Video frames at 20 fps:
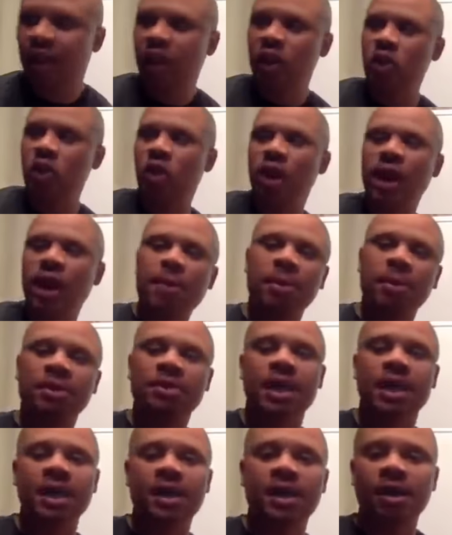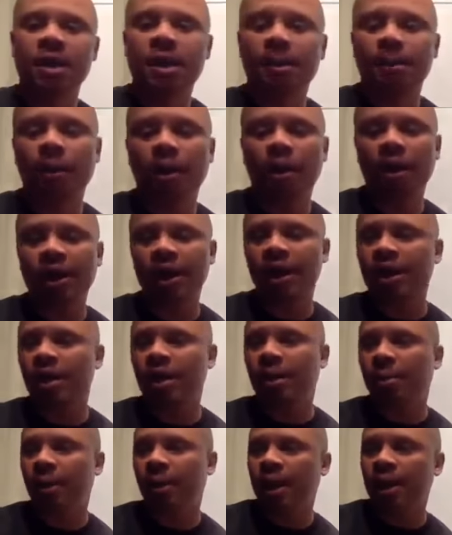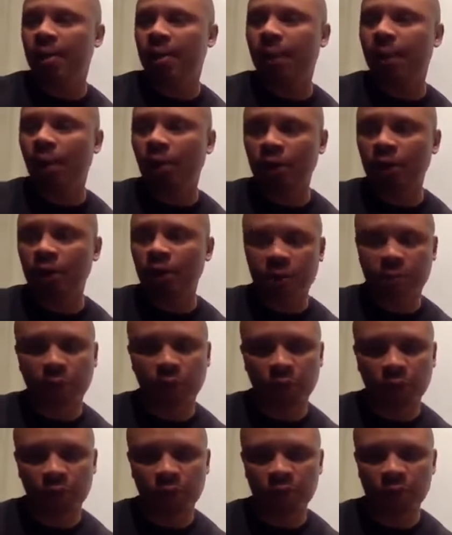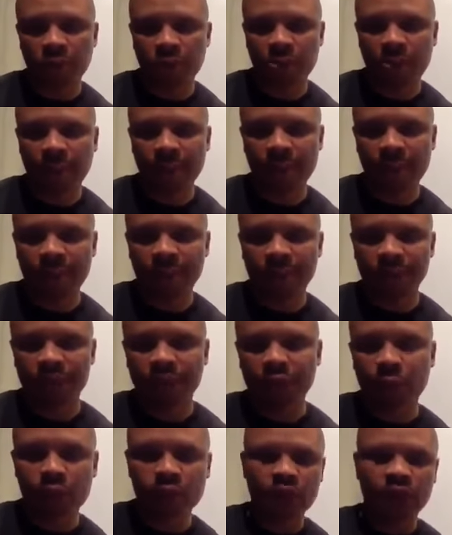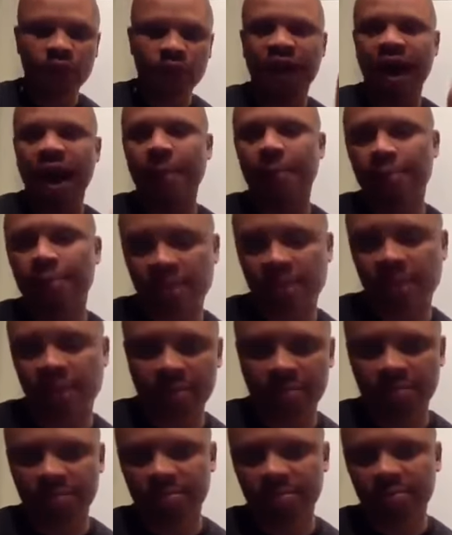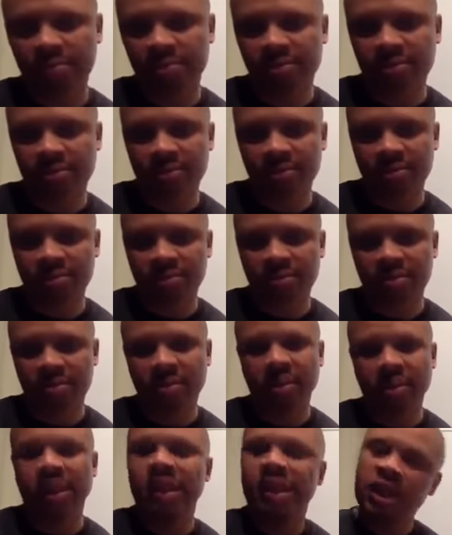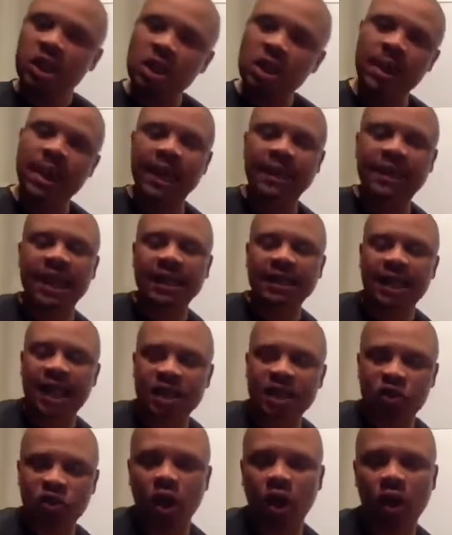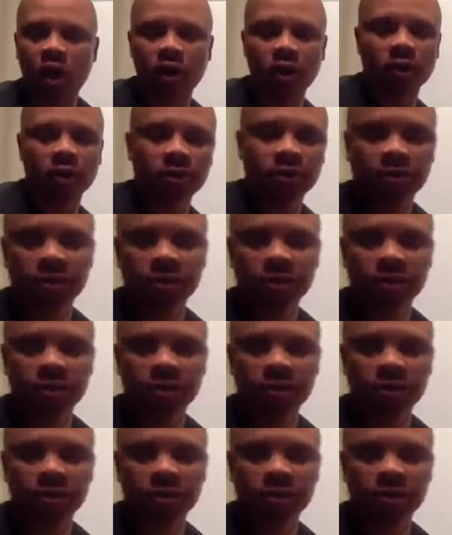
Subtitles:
You're able to take part in the bonus pool, which is 5%. You may not think that's strong.